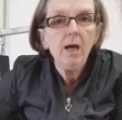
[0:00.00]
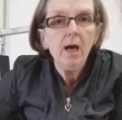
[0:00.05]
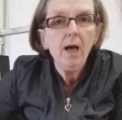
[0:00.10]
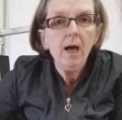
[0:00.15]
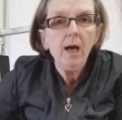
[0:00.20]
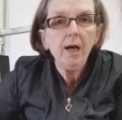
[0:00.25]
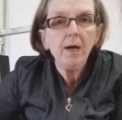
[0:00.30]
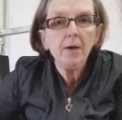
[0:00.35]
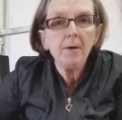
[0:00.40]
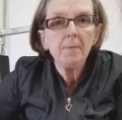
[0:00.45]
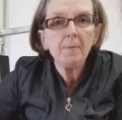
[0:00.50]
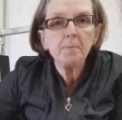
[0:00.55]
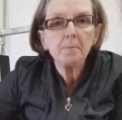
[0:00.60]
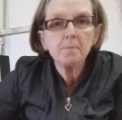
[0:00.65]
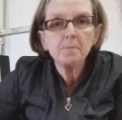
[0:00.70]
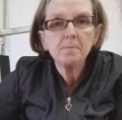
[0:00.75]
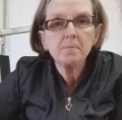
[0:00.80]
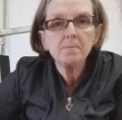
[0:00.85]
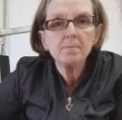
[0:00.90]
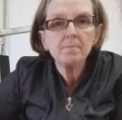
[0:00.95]

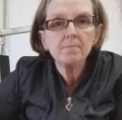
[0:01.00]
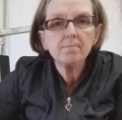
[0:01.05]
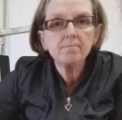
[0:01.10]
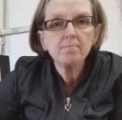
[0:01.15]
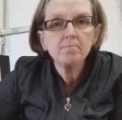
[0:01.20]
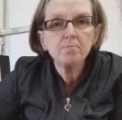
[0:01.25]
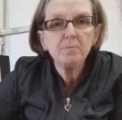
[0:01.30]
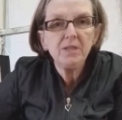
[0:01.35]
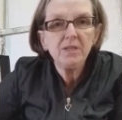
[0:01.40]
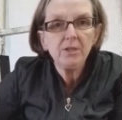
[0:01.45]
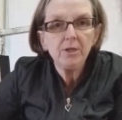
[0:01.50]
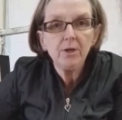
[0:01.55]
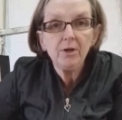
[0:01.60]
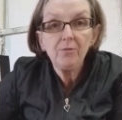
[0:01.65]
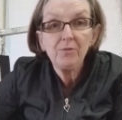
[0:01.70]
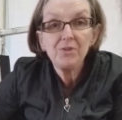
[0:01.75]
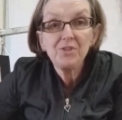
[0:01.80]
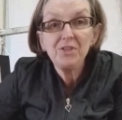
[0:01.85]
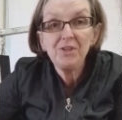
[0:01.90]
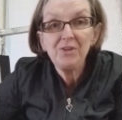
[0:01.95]
Bending
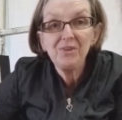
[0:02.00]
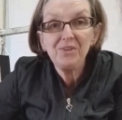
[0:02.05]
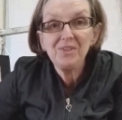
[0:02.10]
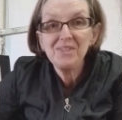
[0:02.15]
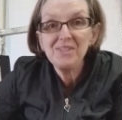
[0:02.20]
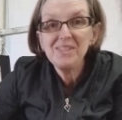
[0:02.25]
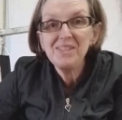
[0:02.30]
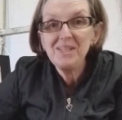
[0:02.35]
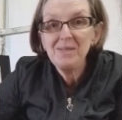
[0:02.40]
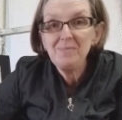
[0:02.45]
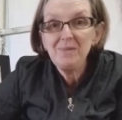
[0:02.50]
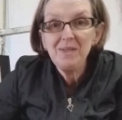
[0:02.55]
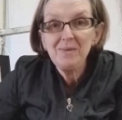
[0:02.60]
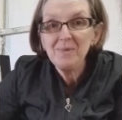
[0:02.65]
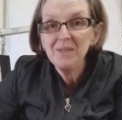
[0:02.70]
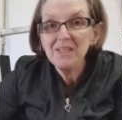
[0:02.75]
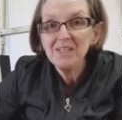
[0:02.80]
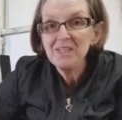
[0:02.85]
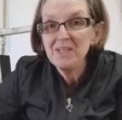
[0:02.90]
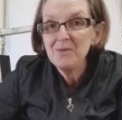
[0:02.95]
over so you can see me
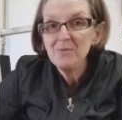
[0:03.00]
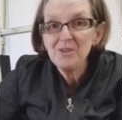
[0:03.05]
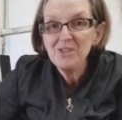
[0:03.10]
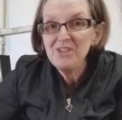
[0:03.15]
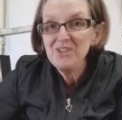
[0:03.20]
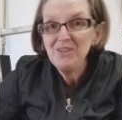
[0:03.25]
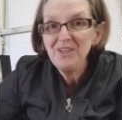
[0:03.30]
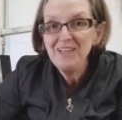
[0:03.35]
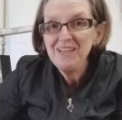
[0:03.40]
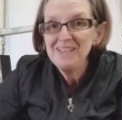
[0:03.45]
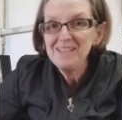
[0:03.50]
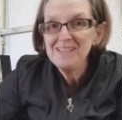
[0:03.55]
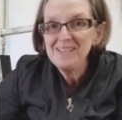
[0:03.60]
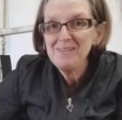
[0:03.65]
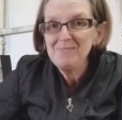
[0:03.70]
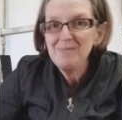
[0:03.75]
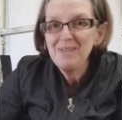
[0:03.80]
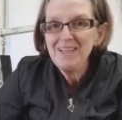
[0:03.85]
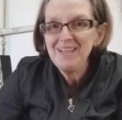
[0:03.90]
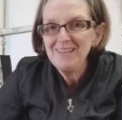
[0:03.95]
because otherwise you can't see
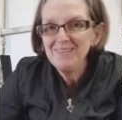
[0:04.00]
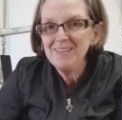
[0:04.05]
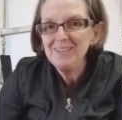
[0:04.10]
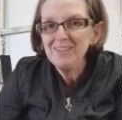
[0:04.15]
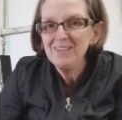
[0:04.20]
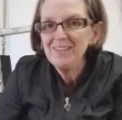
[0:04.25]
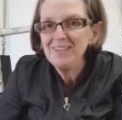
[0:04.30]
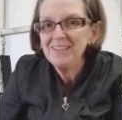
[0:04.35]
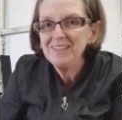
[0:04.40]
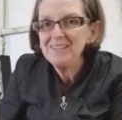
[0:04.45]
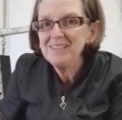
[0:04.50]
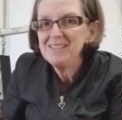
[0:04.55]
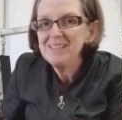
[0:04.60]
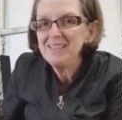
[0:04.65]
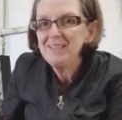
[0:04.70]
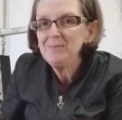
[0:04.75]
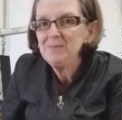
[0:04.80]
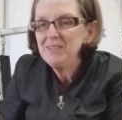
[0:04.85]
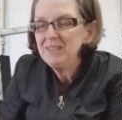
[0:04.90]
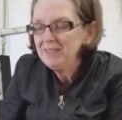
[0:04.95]
me and the dog at the
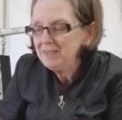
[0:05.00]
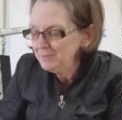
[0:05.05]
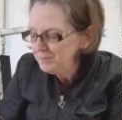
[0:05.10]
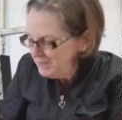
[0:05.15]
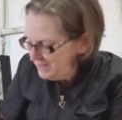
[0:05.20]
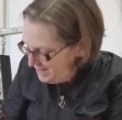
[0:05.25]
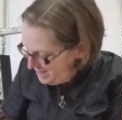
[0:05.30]
same time.